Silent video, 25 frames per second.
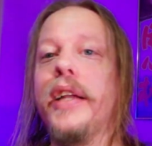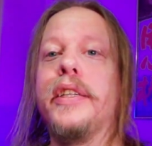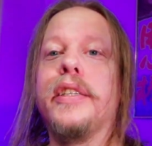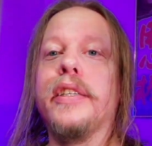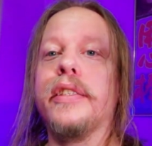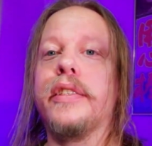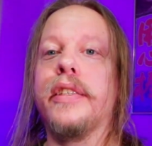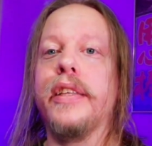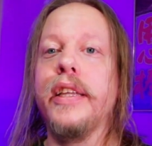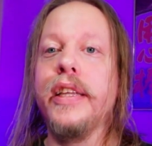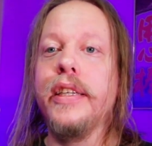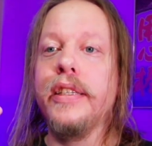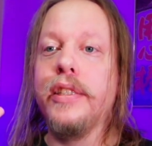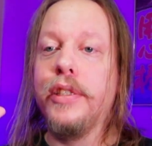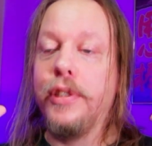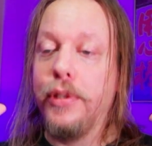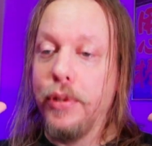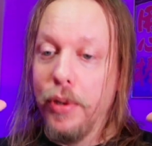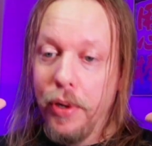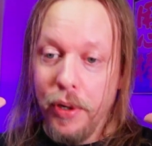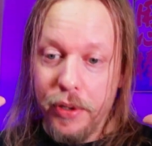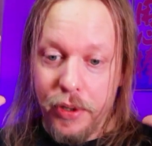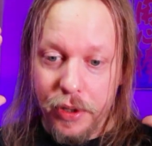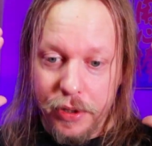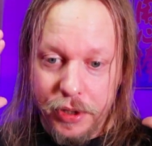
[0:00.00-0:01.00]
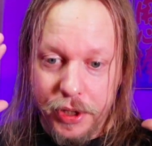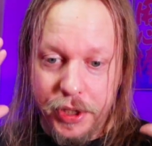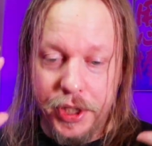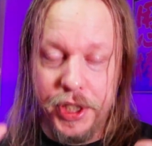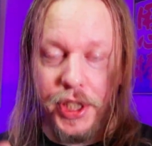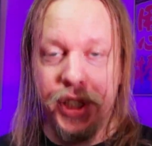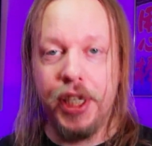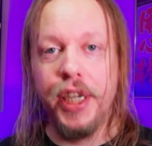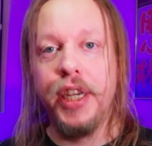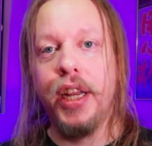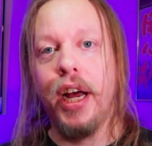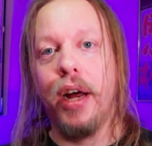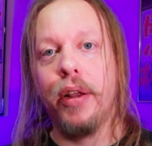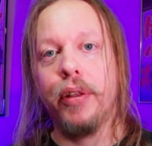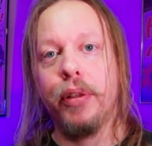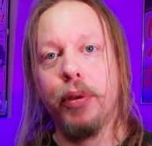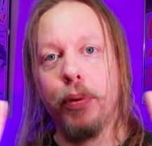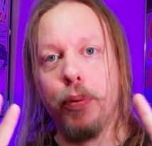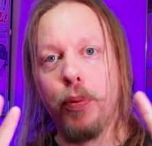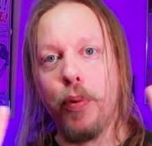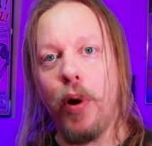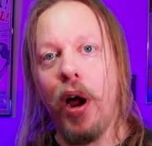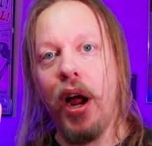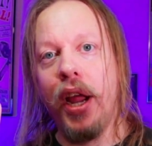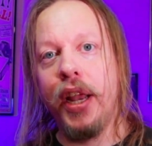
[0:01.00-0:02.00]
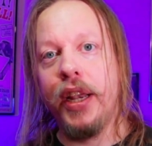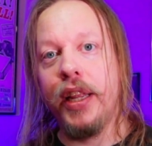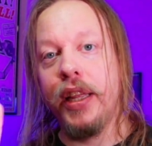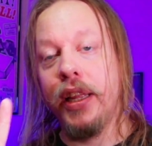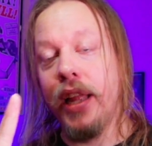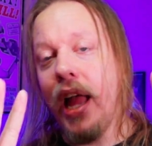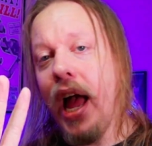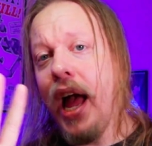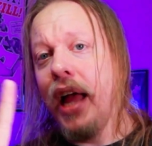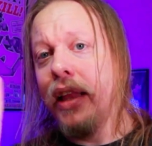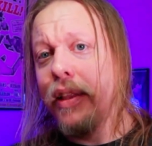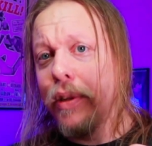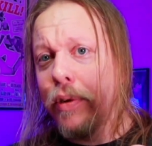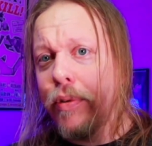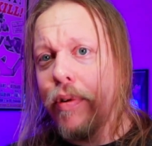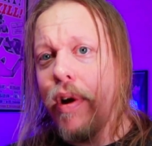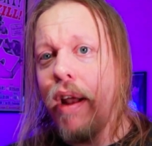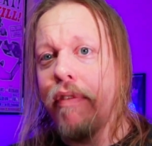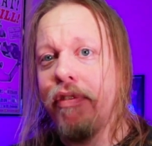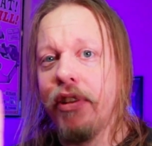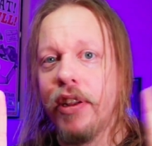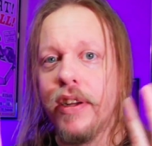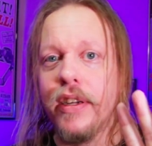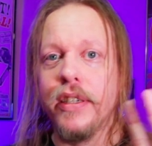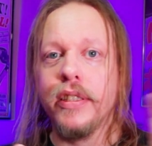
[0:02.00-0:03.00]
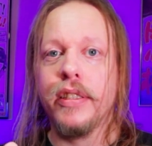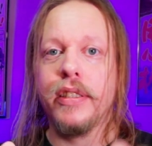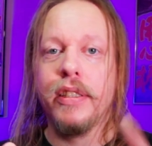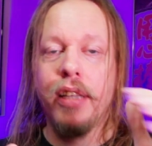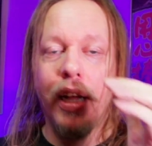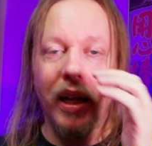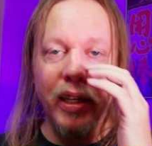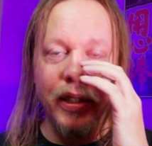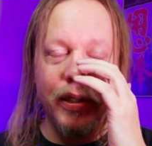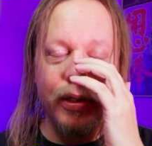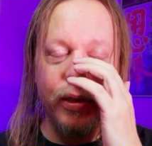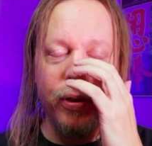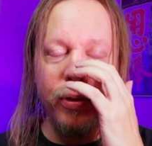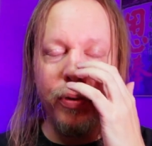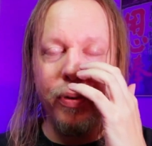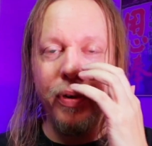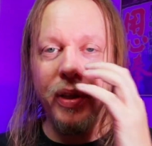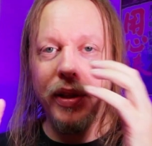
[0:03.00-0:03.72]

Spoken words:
just enjoy the shit out of the writing and the graphical styles too